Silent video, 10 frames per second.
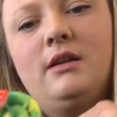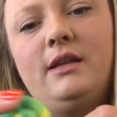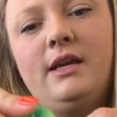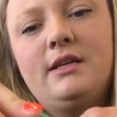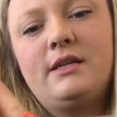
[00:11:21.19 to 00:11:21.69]

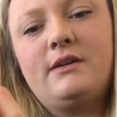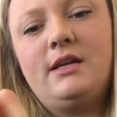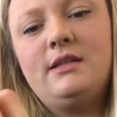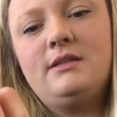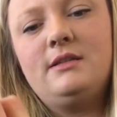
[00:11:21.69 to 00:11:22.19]
Lay it down
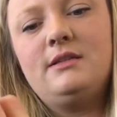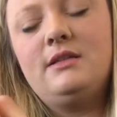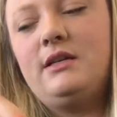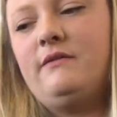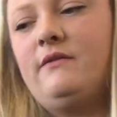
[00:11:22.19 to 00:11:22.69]
against
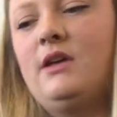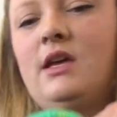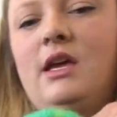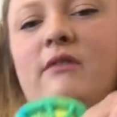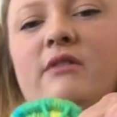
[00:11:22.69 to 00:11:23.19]
itself,
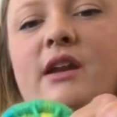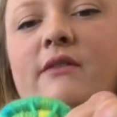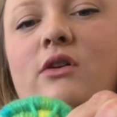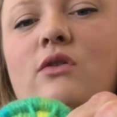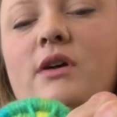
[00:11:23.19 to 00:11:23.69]
and
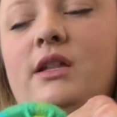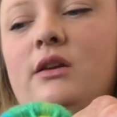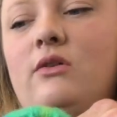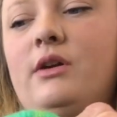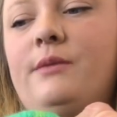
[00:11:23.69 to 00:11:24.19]
whatever
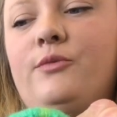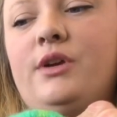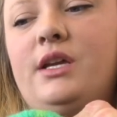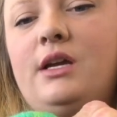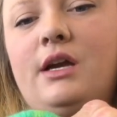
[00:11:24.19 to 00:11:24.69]
coiling cord I'm
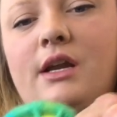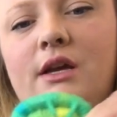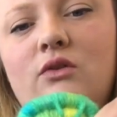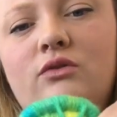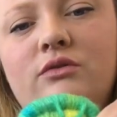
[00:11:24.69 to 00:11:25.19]
working on,
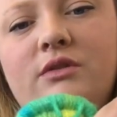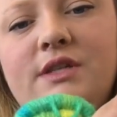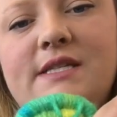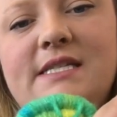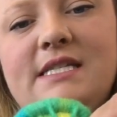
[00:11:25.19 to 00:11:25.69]
I
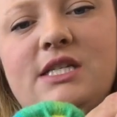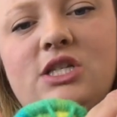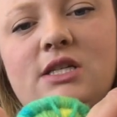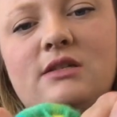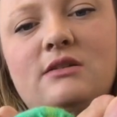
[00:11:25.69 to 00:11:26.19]
only
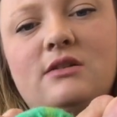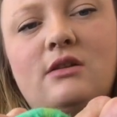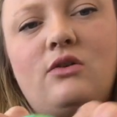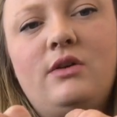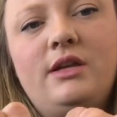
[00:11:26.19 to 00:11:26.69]
stitch it to
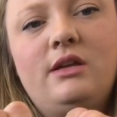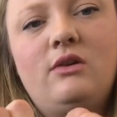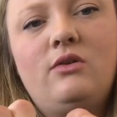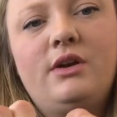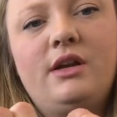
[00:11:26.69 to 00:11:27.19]
the coiling
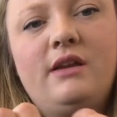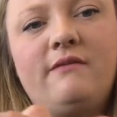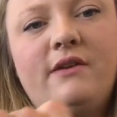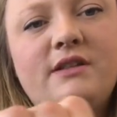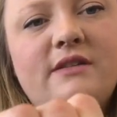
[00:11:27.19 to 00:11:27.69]
cord in
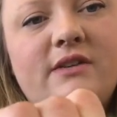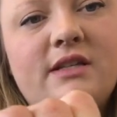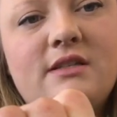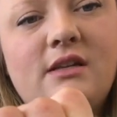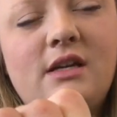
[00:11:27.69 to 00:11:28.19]
front of
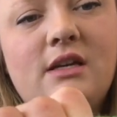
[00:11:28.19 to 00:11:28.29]
it.